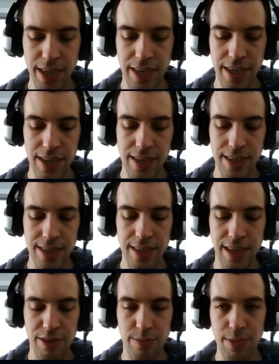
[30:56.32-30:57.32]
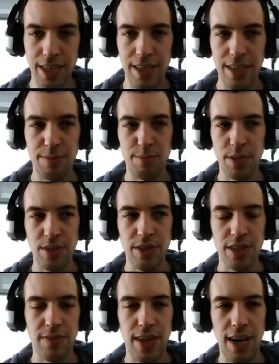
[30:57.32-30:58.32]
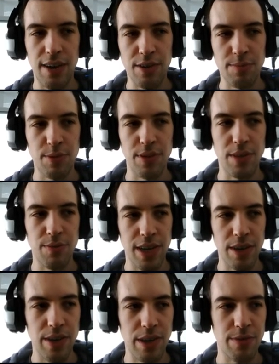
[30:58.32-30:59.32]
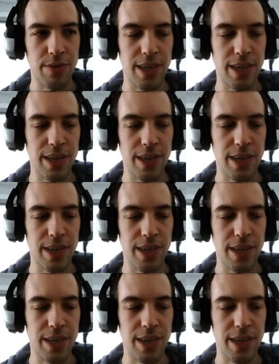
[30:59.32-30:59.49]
necessarily mean it produced the output you were looking for.